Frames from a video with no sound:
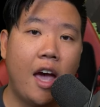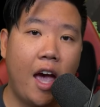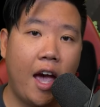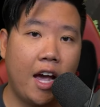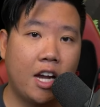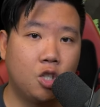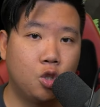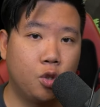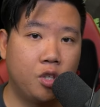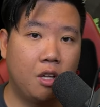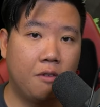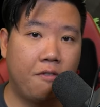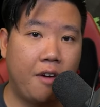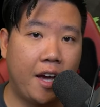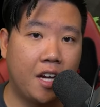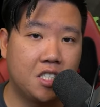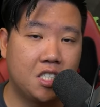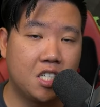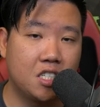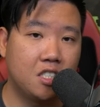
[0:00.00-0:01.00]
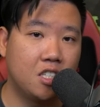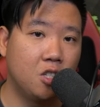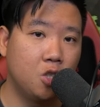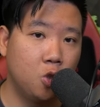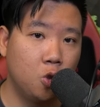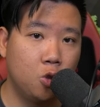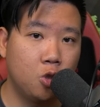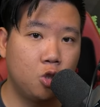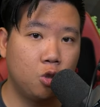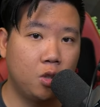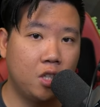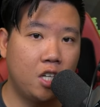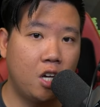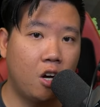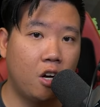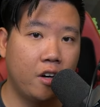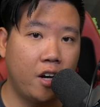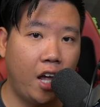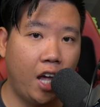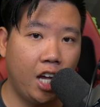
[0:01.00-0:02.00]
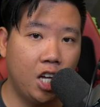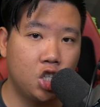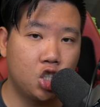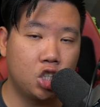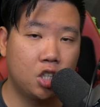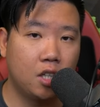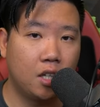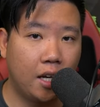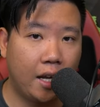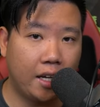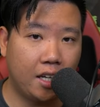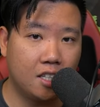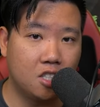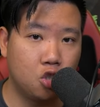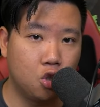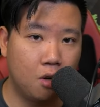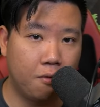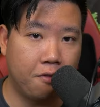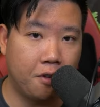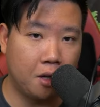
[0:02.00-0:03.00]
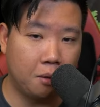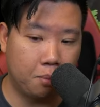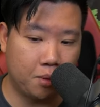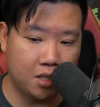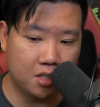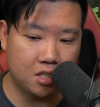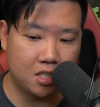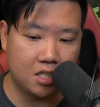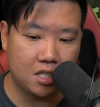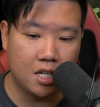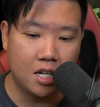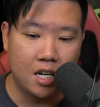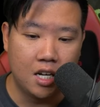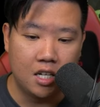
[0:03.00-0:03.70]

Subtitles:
Android devices and usually on Asia, like into the Philippines.